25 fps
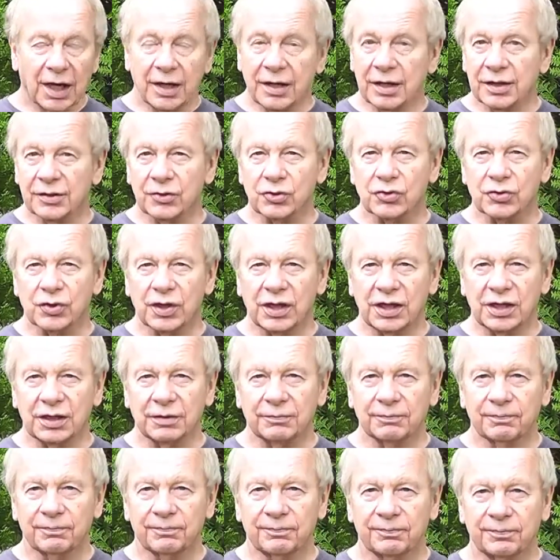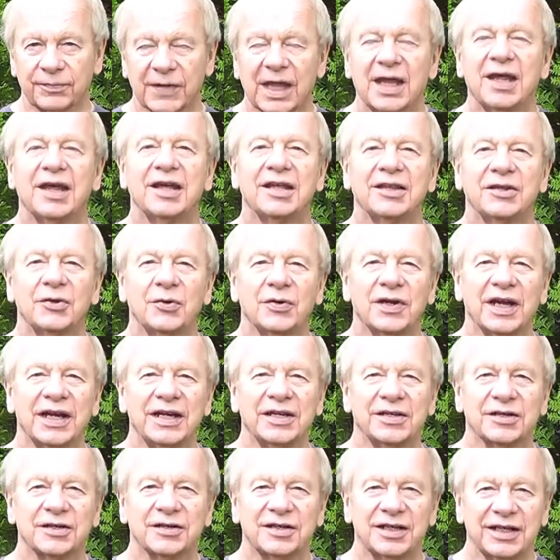another train. You
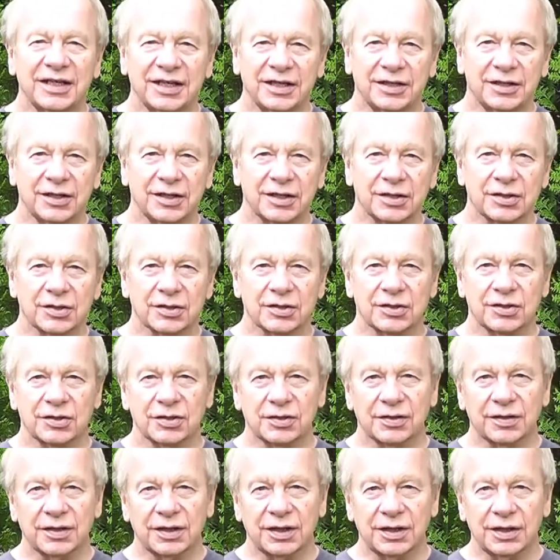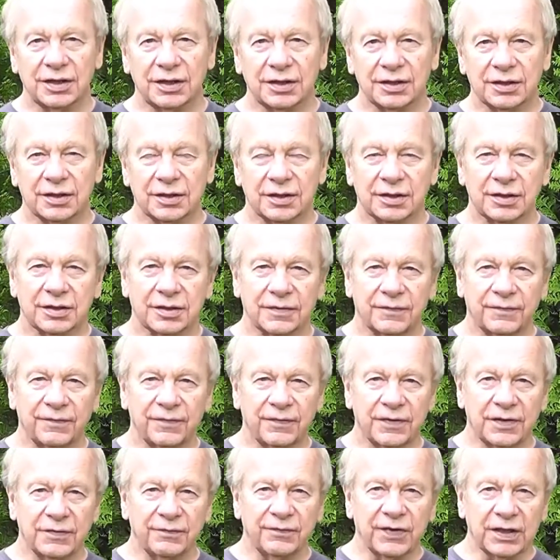later link it to the
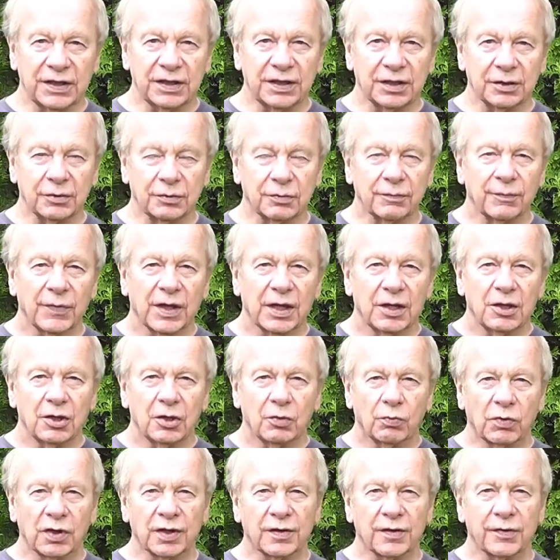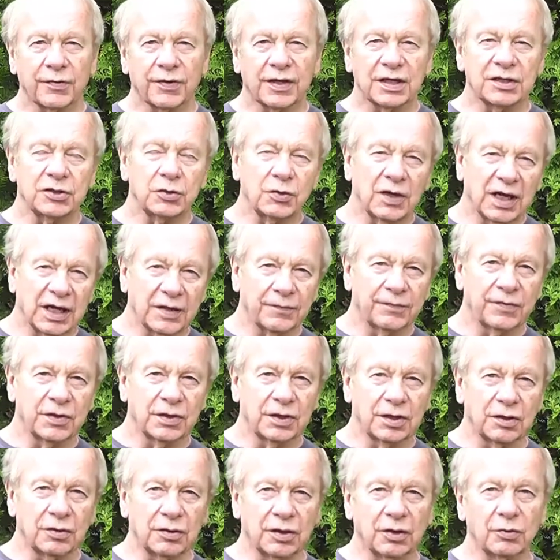video. One of the things you have
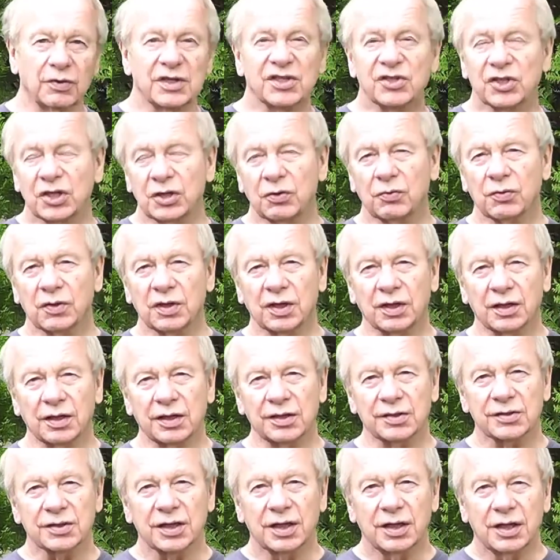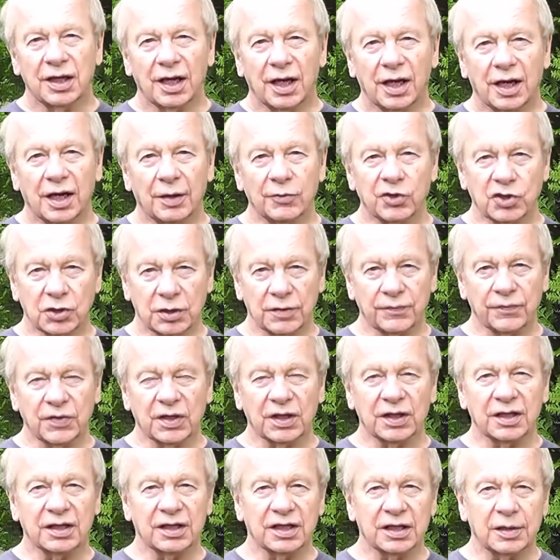to do though is synchronize. Should have
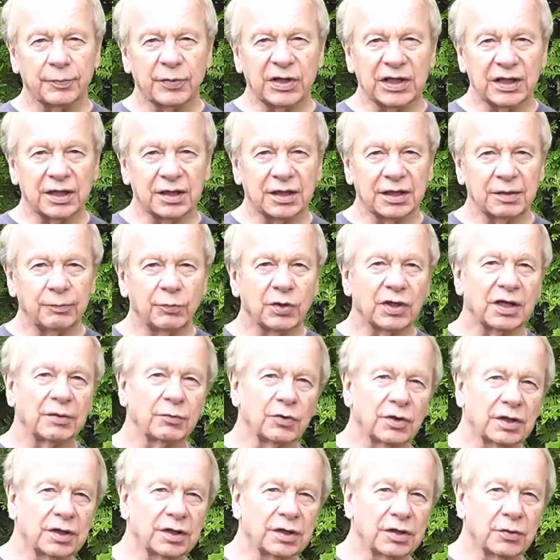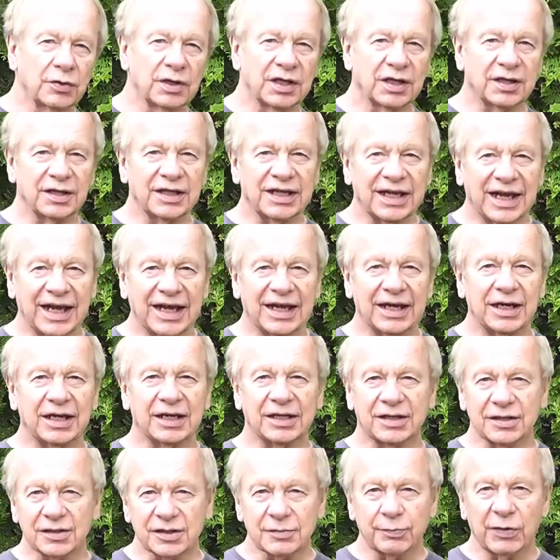done it at the beginning, but I'm going to do it at the
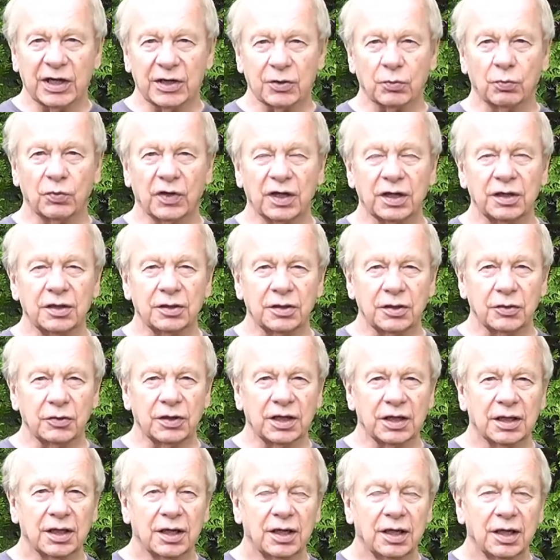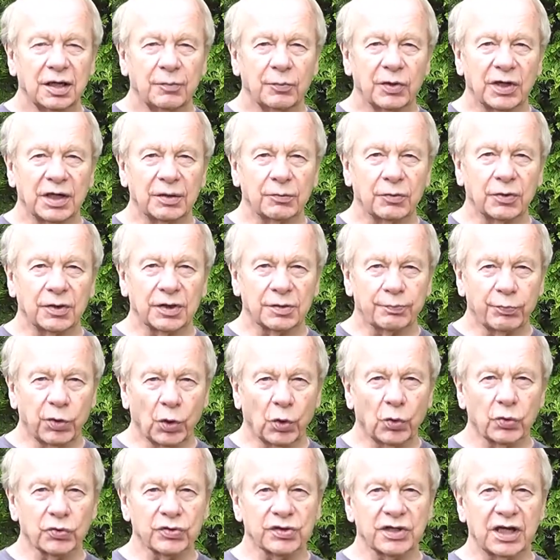end. It doesn't matter where you do it, but I'm going to
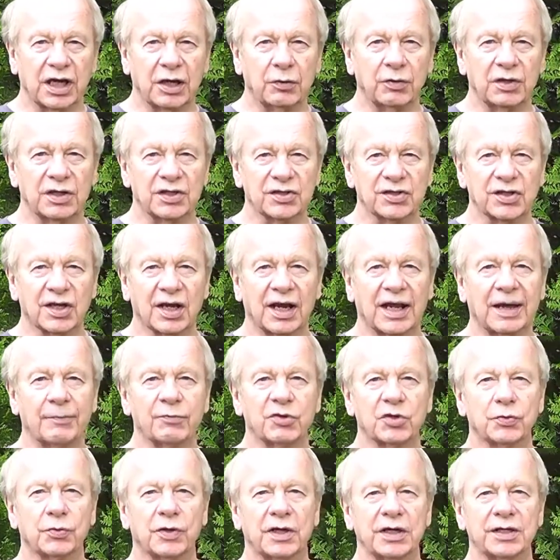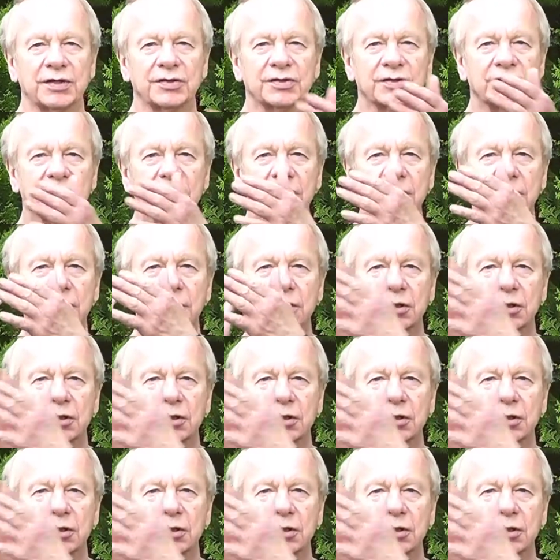pause now and just clap twice,